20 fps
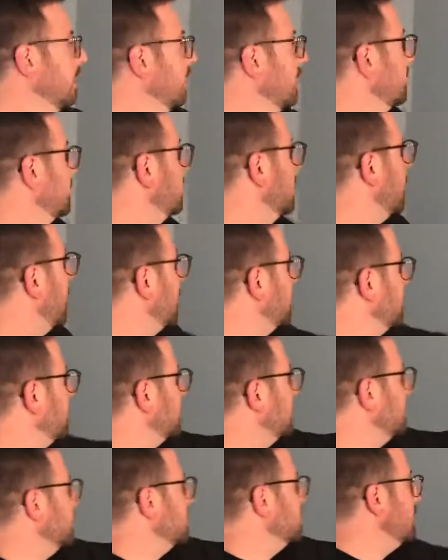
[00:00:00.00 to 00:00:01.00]
So as you
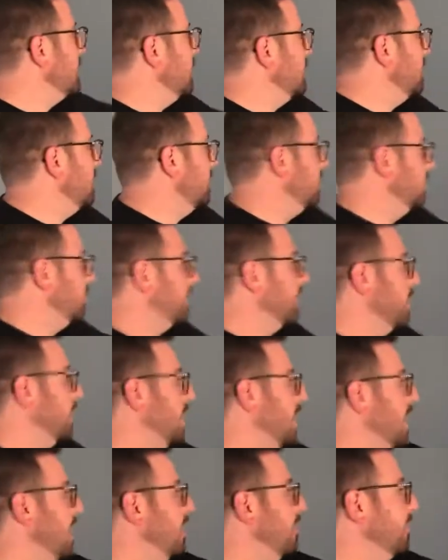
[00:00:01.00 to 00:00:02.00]
can see, we're going to
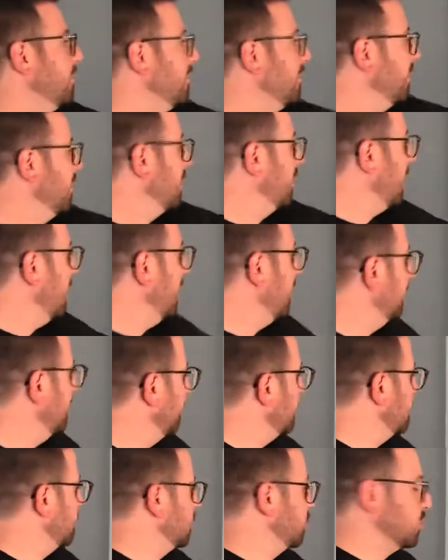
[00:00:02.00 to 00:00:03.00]
have kind of
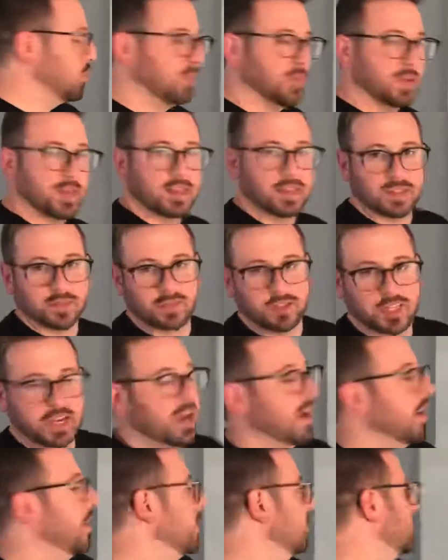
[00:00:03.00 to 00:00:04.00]
these groupings of
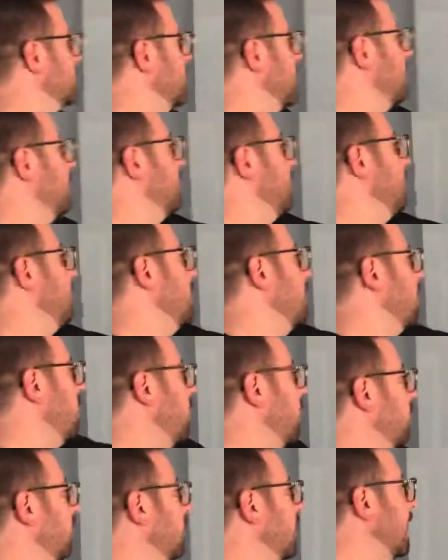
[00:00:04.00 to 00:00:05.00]
chairs that are not
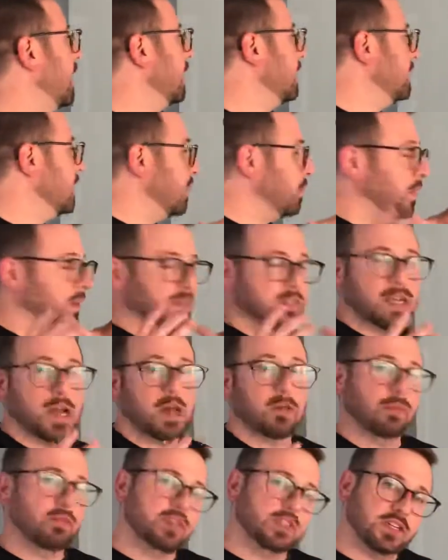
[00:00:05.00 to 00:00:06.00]
all lined up on top
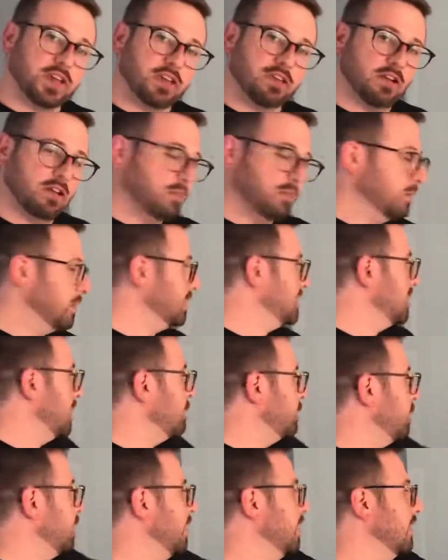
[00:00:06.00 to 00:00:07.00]
of each other, but
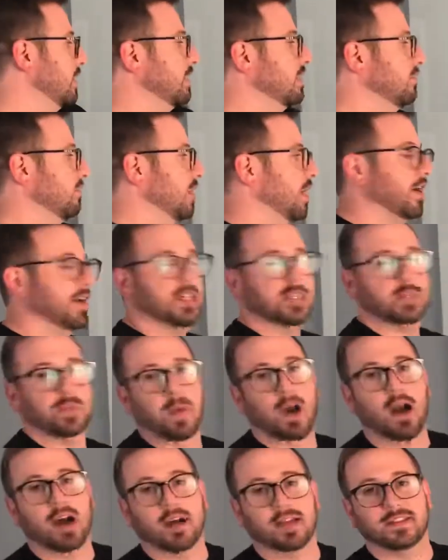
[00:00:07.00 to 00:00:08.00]
separated in various
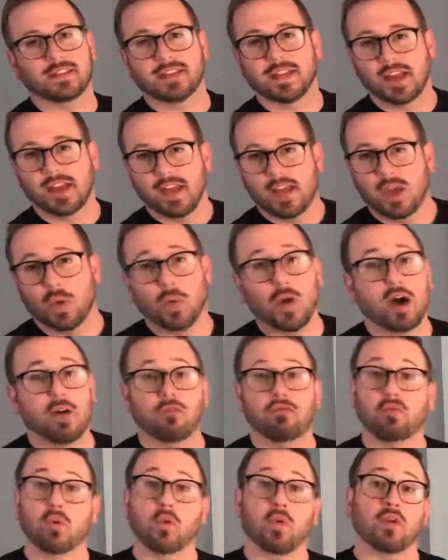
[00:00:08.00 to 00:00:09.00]
pods. We'll have
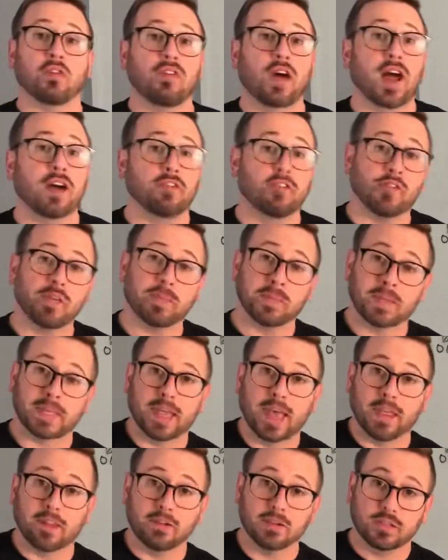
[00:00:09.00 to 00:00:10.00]
4 or 5 of them
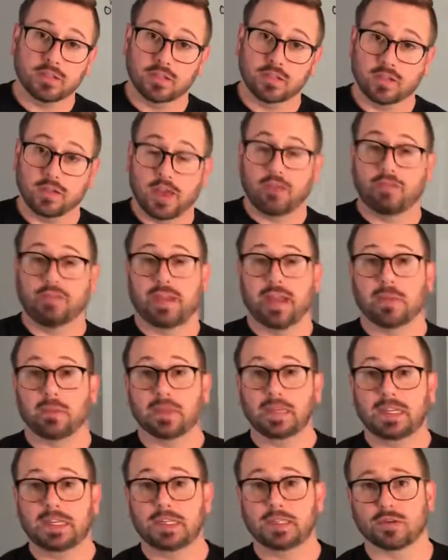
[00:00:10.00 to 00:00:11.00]
together so that
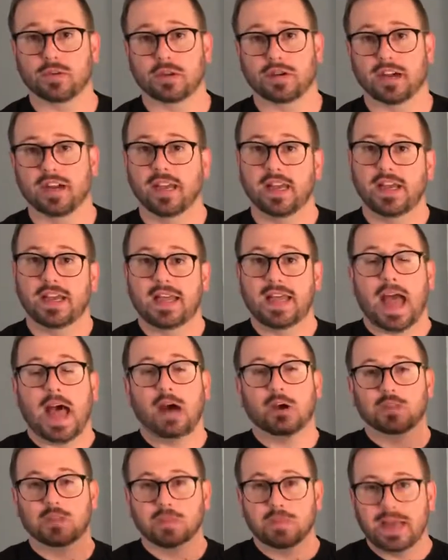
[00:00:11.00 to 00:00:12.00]
families or
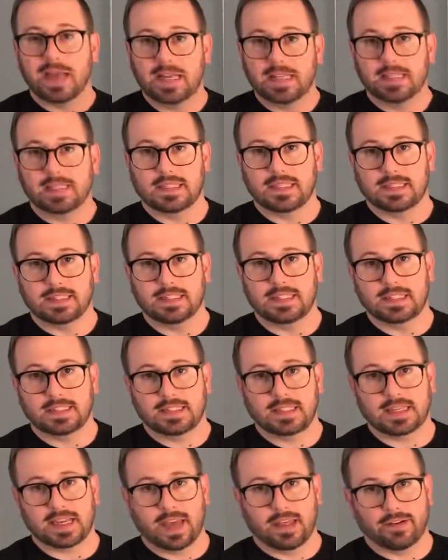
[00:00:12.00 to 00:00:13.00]
housemates can sit
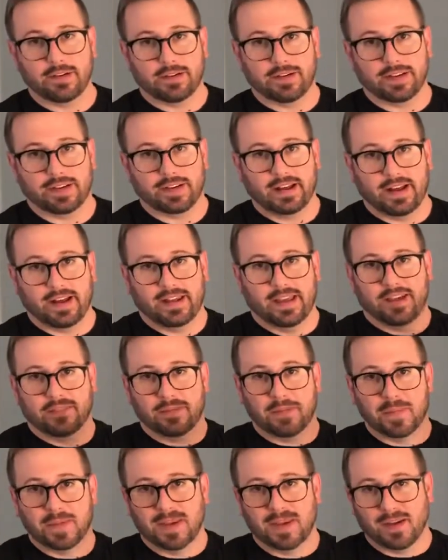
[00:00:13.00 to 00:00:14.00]
together and not have
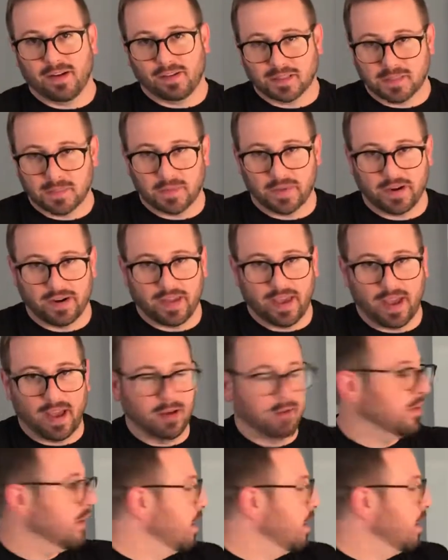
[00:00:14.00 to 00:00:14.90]
to be all spread out.